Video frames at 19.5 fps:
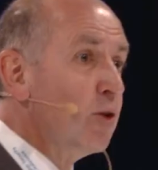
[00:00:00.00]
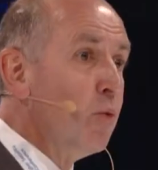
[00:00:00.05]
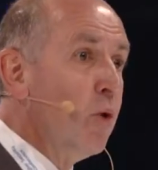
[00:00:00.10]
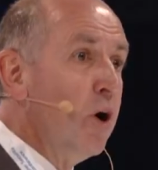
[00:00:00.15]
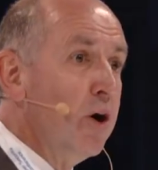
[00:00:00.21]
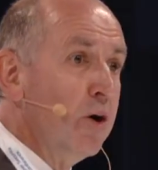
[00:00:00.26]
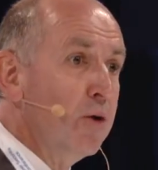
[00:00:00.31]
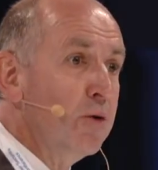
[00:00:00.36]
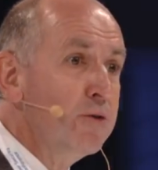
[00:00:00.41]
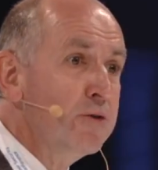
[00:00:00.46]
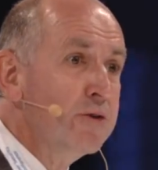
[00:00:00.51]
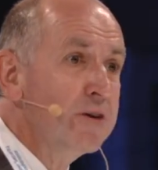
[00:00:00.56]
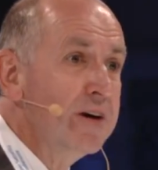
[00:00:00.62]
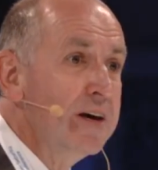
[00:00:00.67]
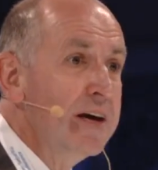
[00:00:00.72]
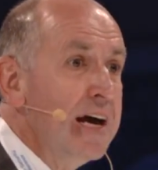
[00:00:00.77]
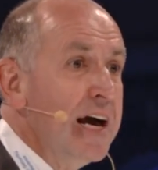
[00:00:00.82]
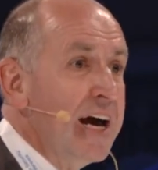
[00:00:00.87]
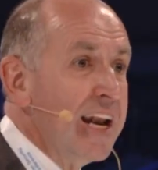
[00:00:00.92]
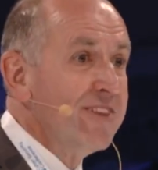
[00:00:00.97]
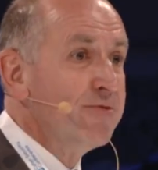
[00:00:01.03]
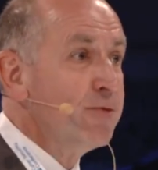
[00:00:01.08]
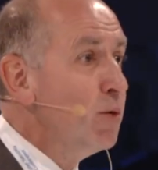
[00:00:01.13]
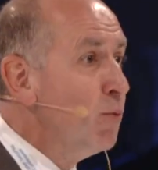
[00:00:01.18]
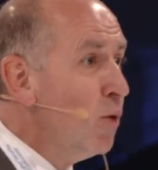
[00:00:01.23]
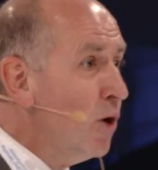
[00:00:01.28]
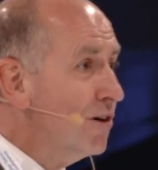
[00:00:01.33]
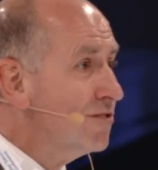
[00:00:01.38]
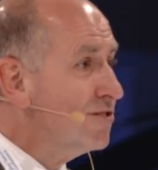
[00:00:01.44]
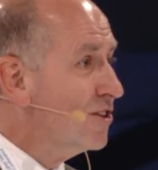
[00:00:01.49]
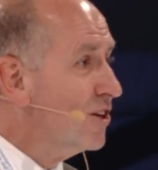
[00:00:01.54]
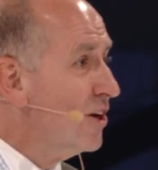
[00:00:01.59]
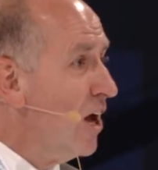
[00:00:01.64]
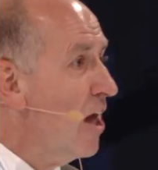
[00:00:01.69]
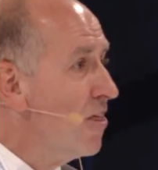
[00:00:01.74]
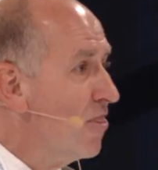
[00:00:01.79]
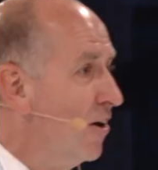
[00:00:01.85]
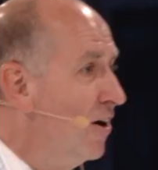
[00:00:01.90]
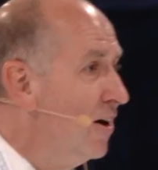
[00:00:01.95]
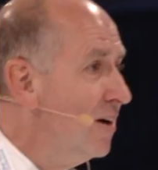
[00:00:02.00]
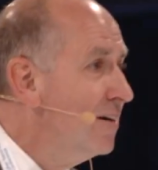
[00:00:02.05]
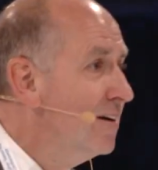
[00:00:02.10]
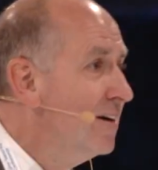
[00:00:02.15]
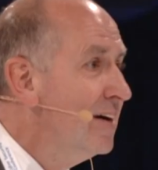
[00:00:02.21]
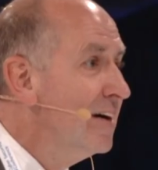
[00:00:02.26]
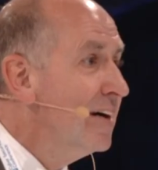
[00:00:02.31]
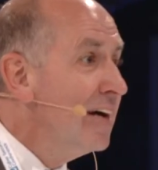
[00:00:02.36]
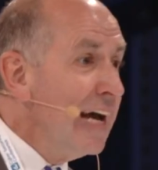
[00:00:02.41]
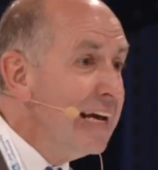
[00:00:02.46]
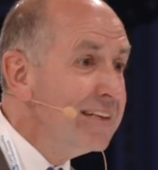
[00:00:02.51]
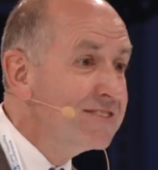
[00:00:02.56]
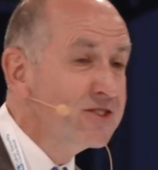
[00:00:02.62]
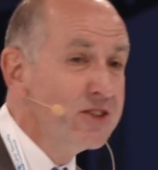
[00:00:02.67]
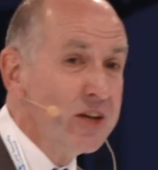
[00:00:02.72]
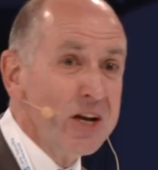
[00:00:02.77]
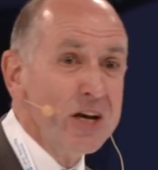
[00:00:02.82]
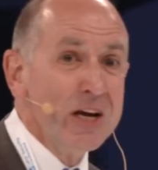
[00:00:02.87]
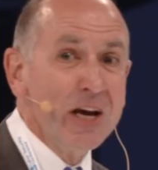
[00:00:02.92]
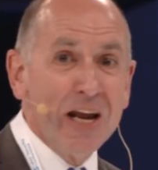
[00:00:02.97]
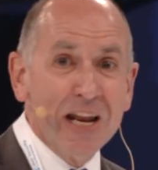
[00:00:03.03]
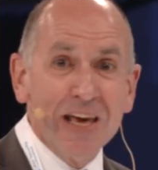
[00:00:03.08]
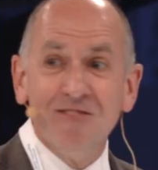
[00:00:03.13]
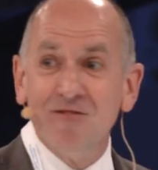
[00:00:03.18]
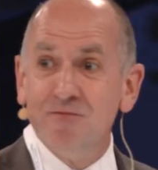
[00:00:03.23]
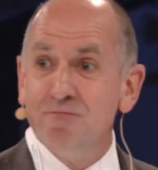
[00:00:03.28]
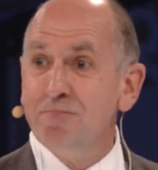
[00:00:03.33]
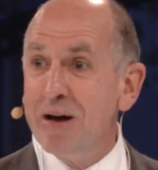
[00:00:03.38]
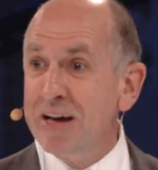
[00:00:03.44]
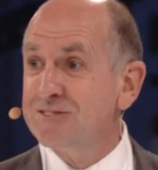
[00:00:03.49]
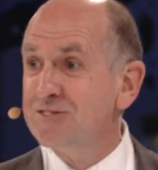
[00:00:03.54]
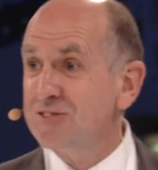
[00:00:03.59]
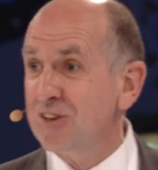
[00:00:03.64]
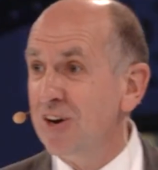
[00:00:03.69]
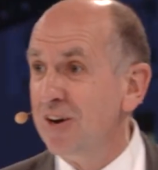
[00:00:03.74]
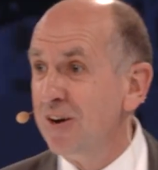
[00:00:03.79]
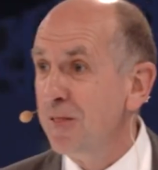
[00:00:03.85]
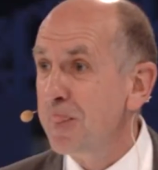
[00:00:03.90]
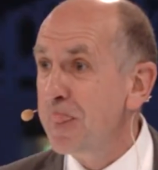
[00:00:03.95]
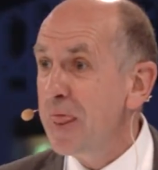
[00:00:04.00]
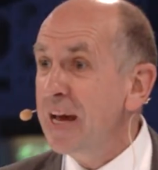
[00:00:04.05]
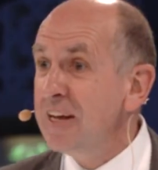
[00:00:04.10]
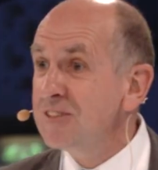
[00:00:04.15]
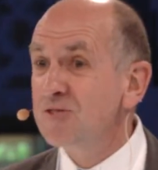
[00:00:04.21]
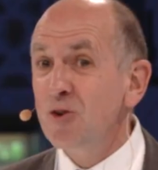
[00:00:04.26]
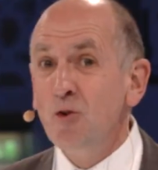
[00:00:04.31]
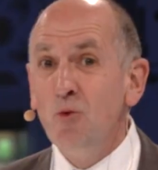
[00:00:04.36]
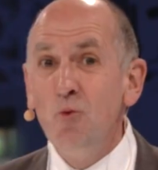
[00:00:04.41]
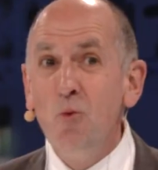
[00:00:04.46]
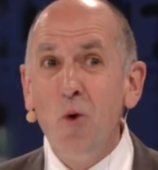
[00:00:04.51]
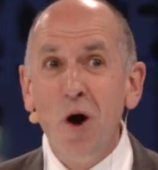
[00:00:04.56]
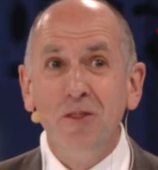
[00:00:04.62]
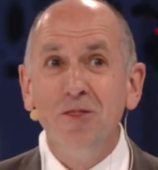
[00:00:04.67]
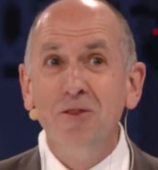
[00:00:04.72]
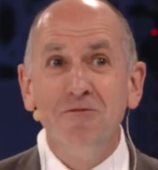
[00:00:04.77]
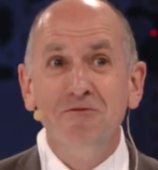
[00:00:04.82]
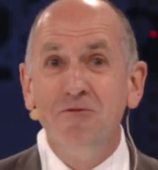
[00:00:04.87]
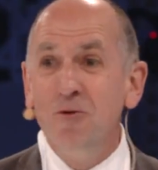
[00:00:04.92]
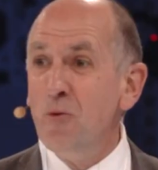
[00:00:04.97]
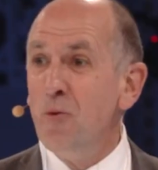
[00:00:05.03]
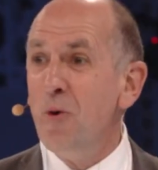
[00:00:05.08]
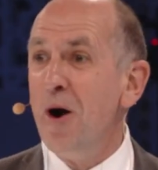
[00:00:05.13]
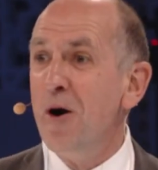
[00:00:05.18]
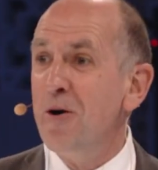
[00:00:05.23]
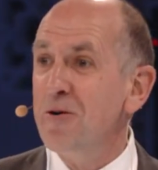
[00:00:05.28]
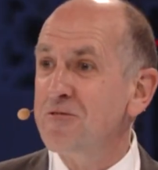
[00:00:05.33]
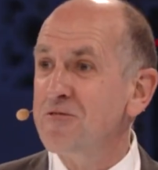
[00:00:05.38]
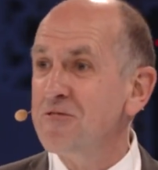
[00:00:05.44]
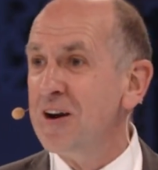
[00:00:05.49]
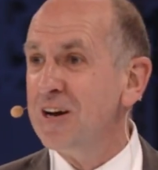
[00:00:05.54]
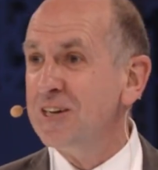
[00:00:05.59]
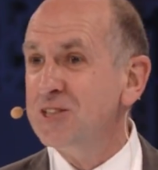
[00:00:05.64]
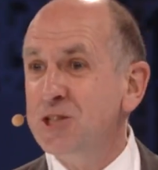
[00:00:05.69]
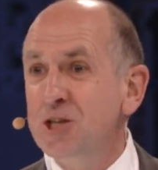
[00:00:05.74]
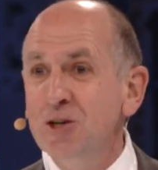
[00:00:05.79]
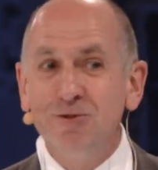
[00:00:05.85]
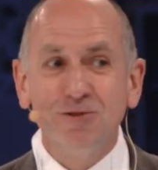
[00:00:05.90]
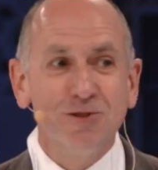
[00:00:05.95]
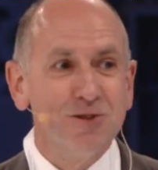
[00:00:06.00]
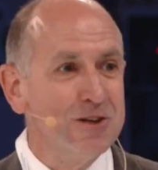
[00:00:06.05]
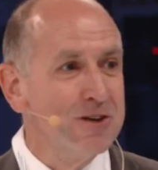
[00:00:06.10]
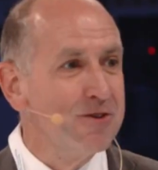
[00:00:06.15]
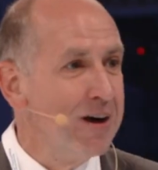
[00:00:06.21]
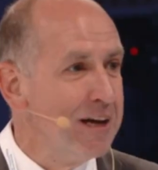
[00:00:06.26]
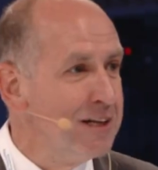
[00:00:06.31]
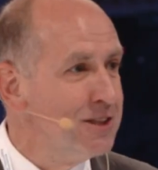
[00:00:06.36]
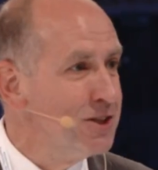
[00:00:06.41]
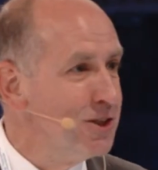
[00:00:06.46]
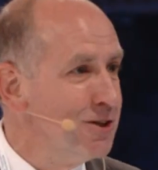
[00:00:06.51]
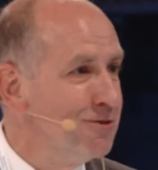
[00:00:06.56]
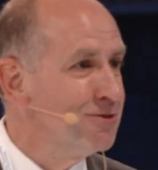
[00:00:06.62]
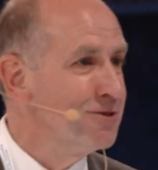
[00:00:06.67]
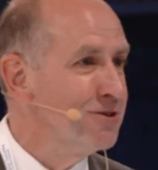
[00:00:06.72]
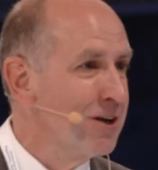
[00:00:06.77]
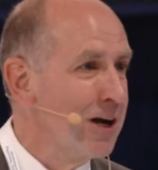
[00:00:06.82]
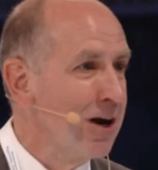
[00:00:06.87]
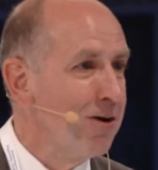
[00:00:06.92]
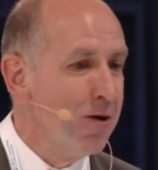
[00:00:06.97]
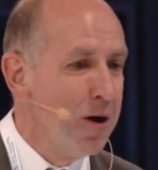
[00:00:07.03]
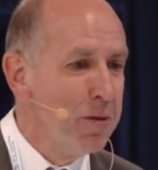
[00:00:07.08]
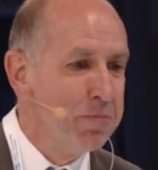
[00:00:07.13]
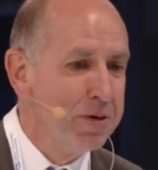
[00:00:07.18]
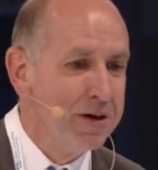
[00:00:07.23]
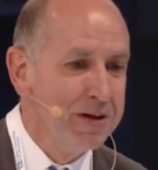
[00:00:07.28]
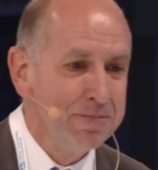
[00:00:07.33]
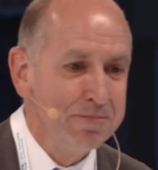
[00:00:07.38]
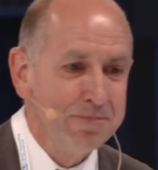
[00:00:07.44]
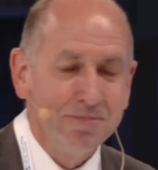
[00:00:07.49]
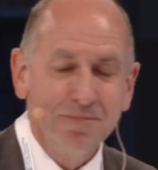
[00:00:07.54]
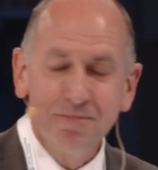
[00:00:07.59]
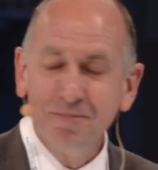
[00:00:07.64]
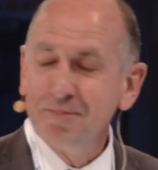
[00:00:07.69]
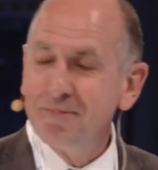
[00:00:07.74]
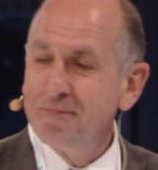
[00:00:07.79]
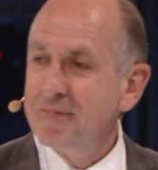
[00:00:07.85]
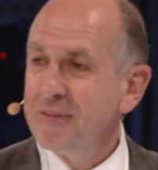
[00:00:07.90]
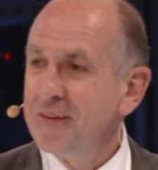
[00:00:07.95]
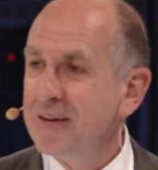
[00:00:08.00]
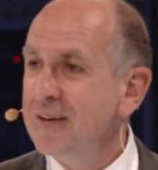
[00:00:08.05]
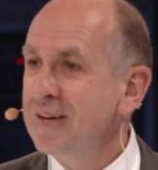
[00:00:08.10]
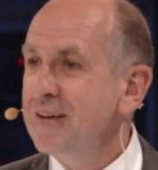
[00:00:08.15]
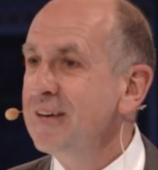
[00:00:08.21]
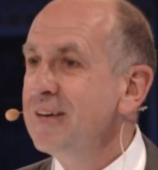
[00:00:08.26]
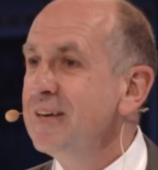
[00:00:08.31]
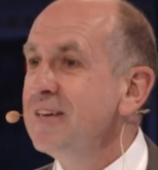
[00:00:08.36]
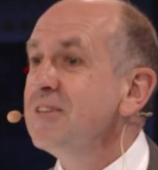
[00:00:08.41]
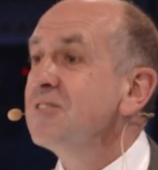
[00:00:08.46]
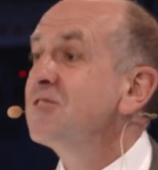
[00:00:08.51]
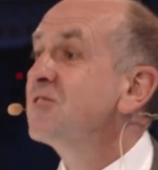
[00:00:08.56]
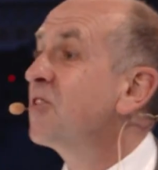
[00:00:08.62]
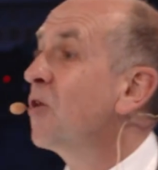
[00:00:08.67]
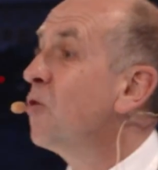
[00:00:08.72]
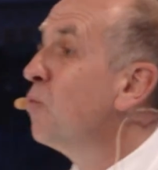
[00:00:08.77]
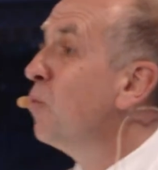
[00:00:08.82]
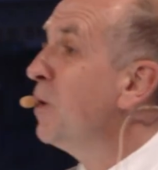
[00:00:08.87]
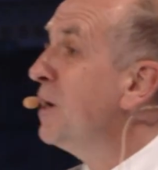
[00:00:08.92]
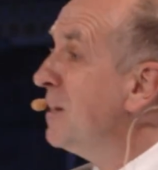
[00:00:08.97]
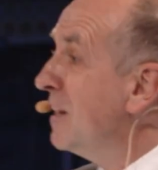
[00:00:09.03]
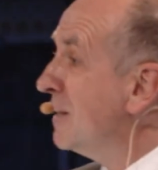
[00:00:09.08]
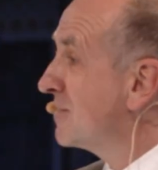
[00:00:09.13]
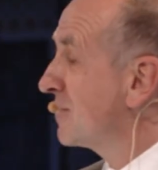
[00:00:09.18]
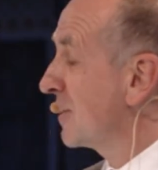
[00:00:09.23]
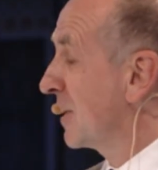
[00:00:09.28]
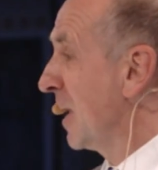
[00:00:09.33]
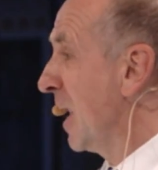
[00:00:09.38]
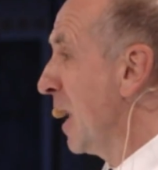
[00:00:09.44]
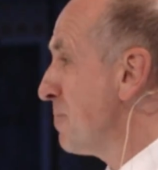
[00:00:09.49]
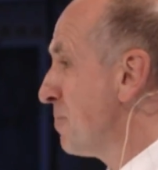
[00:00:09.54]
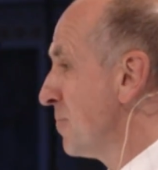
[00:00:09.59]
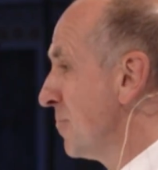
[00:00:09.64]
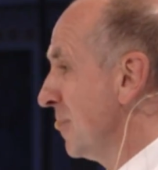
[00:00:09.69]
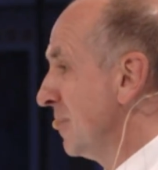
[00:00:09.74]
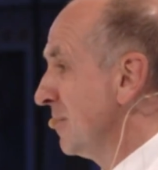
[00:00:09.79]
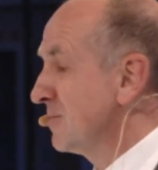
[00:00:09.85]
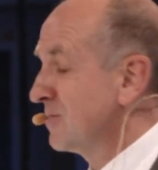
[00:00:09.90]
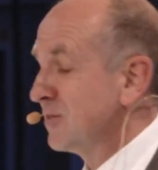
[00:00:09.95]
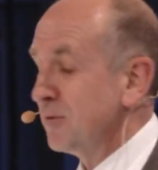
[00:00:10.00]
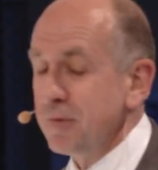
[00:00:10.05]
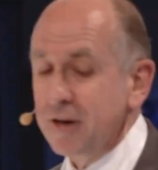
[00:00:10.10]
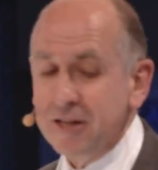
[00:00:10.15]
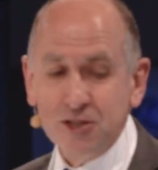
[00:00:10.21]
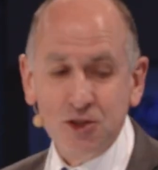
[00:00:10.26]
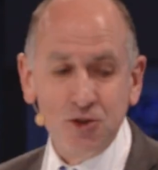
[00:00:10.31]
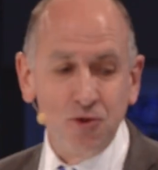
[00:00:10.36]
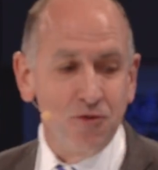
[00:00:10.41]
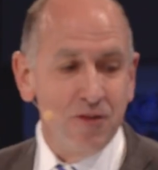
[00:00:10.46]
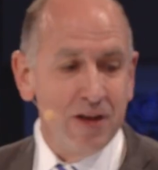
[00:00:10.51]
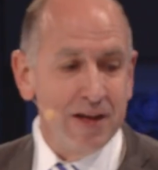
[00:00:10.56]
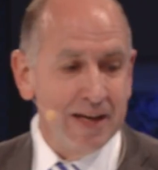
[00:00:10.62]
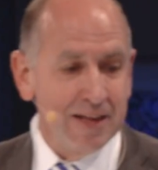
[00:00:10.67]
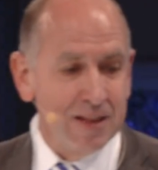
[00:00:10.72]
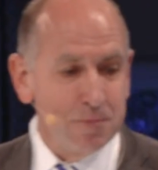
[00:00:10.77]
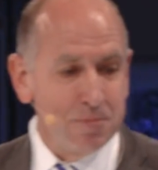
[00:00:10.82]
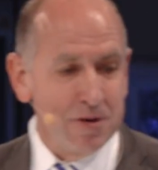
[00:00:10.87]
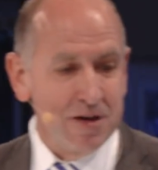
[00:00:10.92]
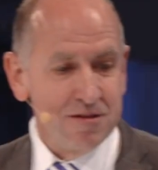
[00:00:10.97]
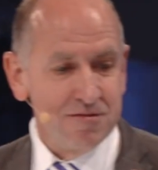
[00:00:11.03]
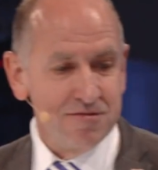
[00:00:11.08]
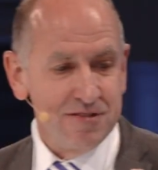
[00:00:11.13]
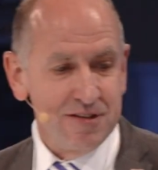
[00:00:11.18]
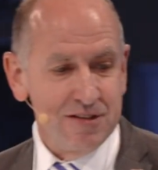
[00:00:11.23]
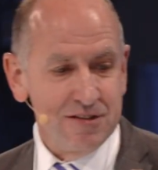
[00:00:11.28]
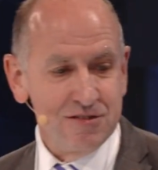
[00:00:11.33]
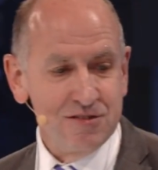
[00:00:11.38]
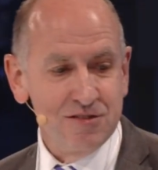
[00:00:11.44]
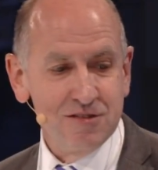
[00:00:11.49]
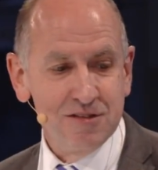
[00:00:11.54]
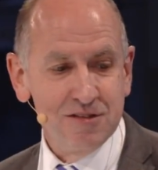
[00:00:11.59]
world, and if we work together, it's going to get even better. It's a wonderful world for our children and grandchildren to grow up in. So we need to collaborate to make sure they get the benefits.